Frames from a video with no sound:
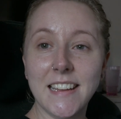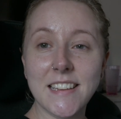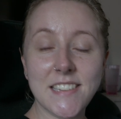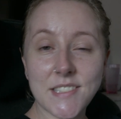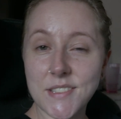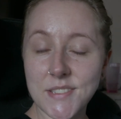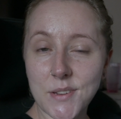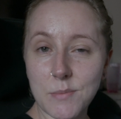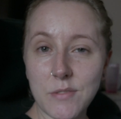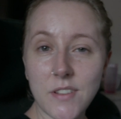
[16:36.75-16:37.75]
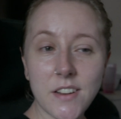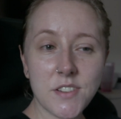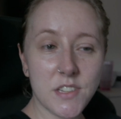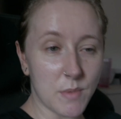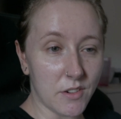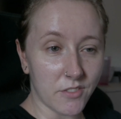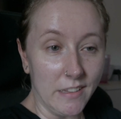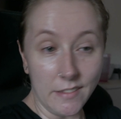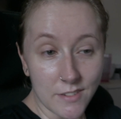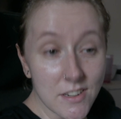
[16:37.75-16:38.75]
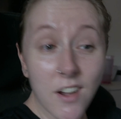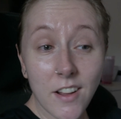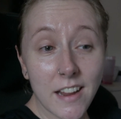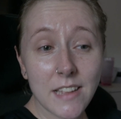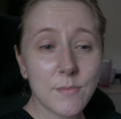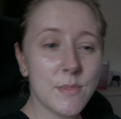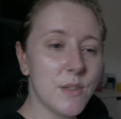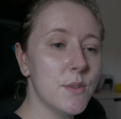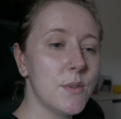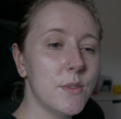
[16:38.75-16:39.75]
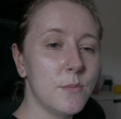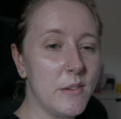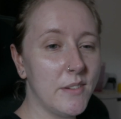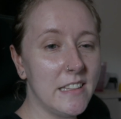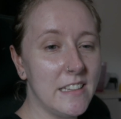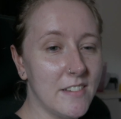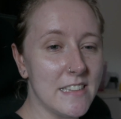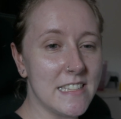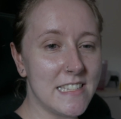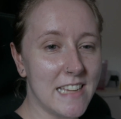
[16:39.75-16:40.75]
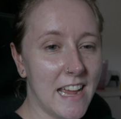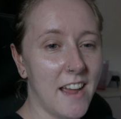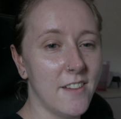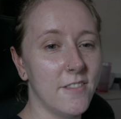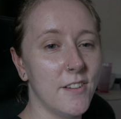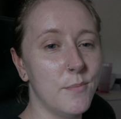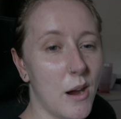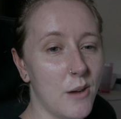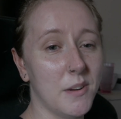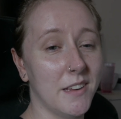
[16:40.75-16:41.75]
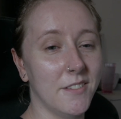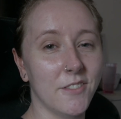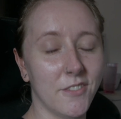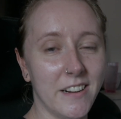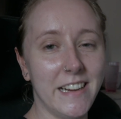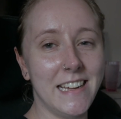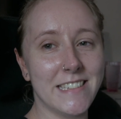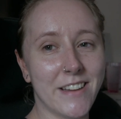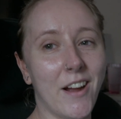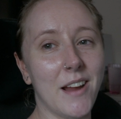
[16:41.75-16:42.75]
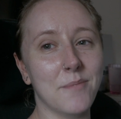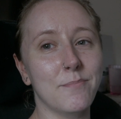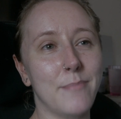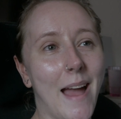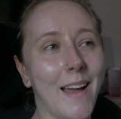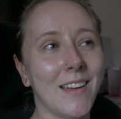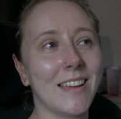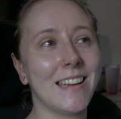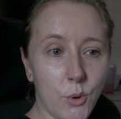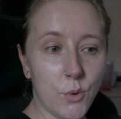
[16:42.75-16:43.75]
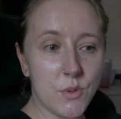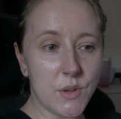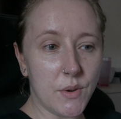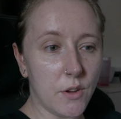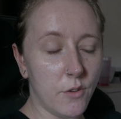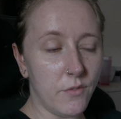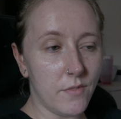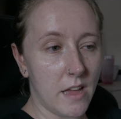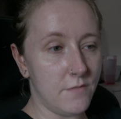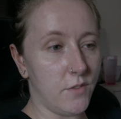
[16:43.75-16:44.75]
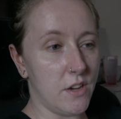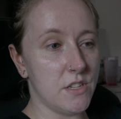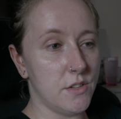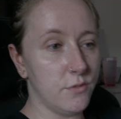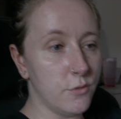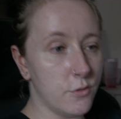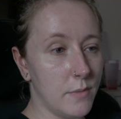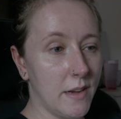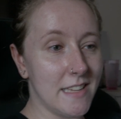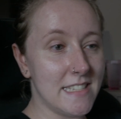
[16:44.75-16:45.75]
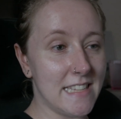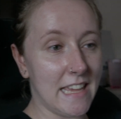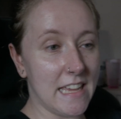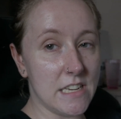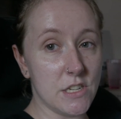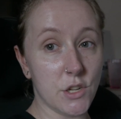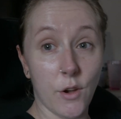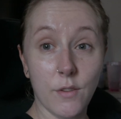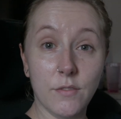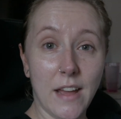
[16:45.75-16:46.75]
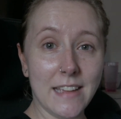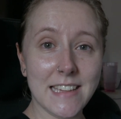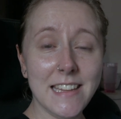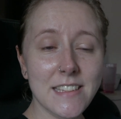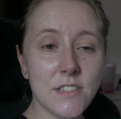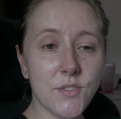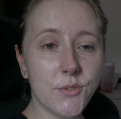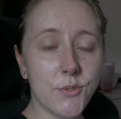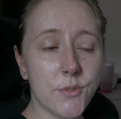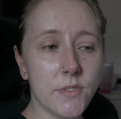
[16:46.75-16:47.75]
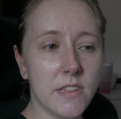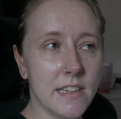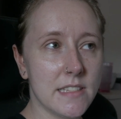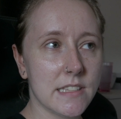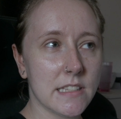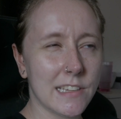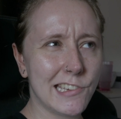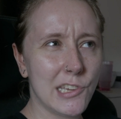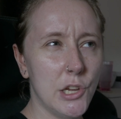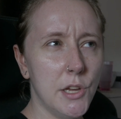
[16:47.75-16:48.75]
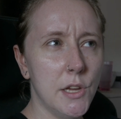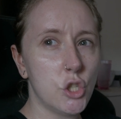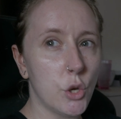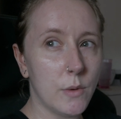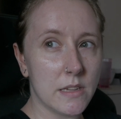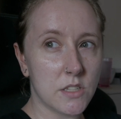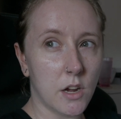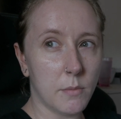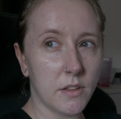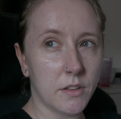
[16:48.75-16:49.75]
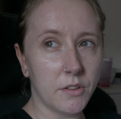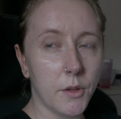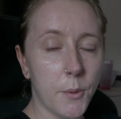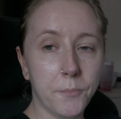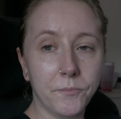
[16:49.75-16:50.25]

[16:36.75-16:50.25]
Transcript: It's just, it's going to be finished. It's been a really long time, so it'd be really nice to have permanent free time back. Also, I got invited for my 2nd COVID vaccine, so that's in like 2 weeks time, I think.